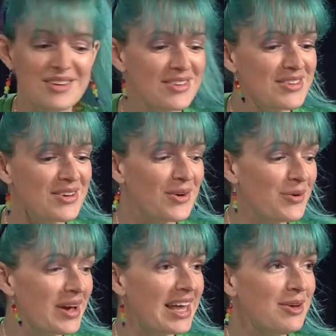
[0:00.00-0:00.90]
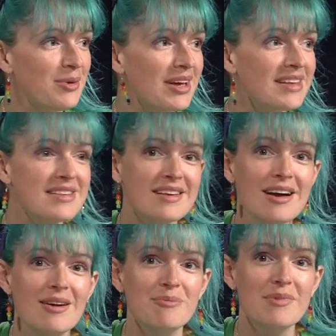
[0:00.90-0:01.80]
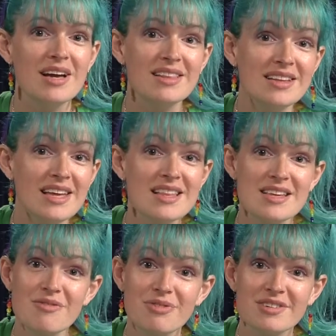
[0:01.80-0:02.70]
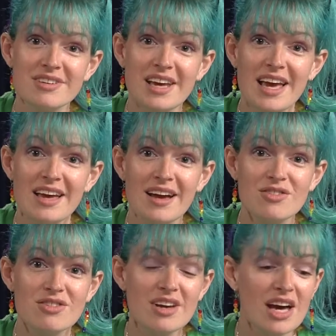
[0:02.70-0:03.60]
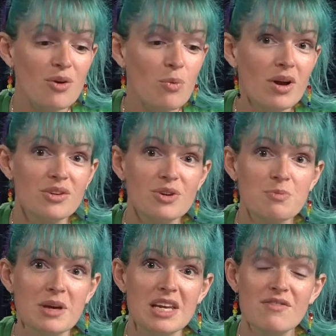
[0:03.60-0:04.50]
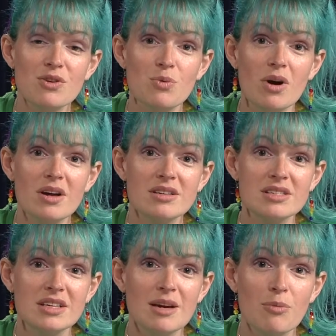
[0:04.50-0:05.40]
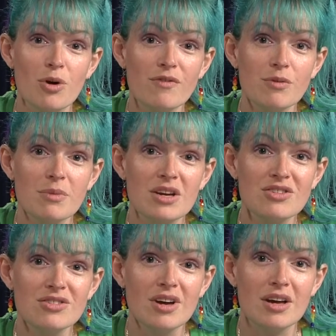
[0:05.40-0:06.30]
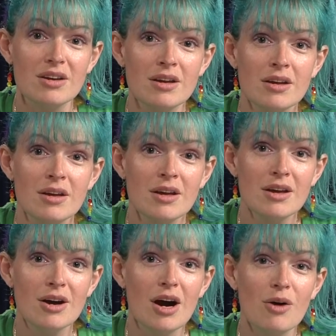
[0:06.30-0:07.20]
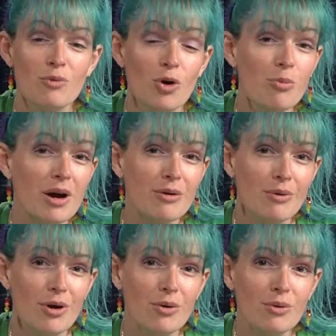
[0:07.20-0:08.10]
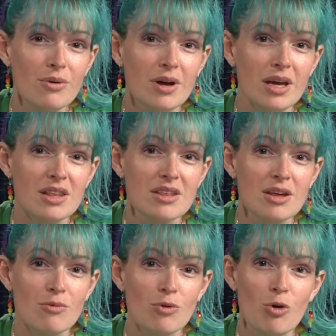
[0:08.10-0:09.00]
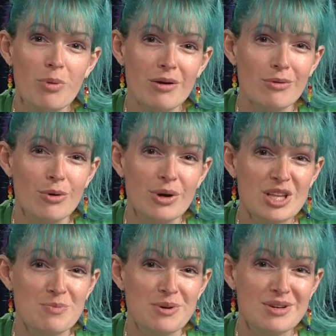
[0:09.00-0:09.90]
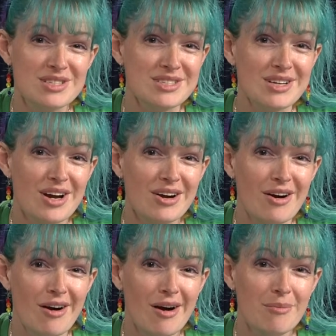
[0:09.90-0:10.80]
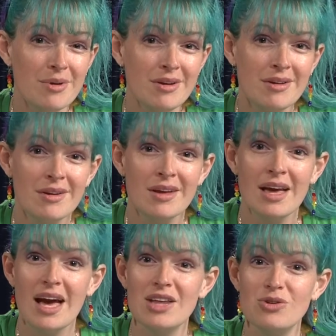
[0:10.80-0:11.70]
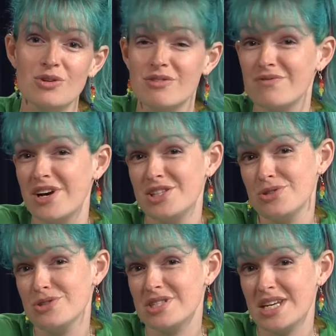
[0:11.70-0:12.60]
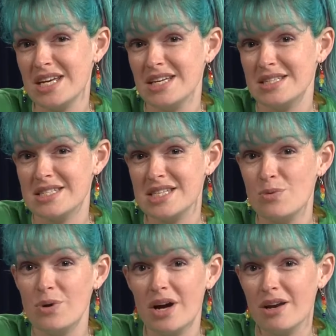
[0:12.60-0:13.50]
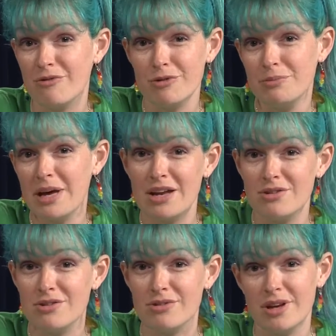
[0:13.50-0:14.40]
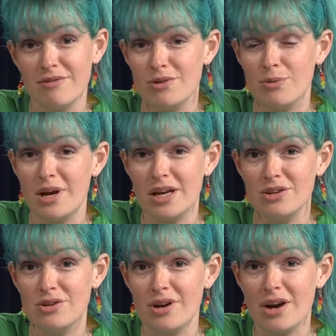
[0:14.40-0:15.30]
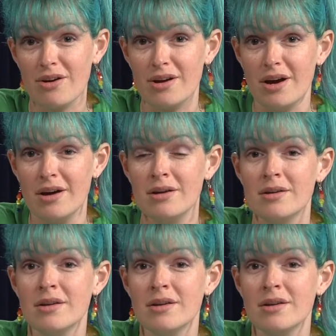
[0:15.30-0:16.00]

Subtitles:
So anyways, I think that's it for today. I just kind of wanted to explain it. If you want to get more information on row by row, it's rowbyrowexperience.com, and you can find your state and see what kind of free patterns are given away in your area.